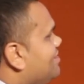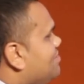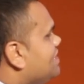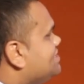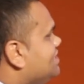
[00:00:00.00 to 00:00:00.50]

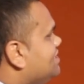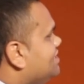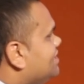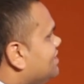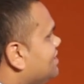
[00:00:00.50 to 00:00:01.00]

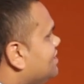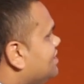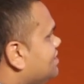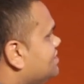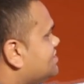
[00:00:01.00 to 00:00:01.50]
basically,
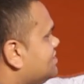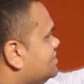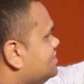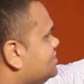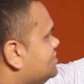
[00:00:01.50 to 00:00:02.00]
this,
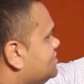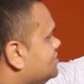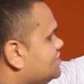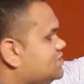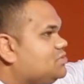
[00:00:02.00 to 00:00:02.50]
this, is,
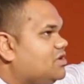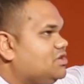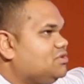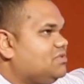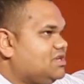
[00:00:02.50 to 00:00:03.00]
this is what I
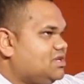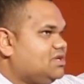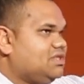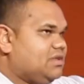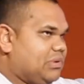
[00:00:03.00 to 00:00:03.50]
do with
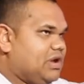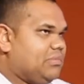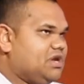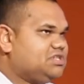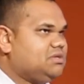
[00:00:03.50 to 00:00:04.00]
the, the pre
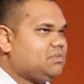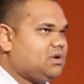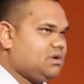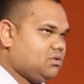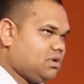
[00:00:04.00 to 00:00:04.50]
apprenticeship
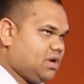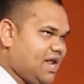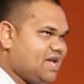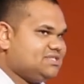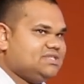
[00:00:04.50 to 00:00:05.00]

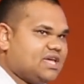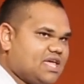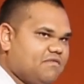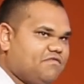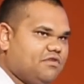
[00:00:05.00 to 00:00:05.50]
classes that
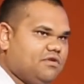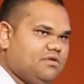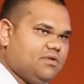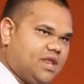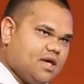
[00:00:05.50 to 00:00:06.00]
come
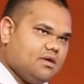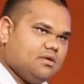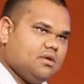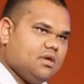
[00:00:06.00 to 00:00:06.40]
through now.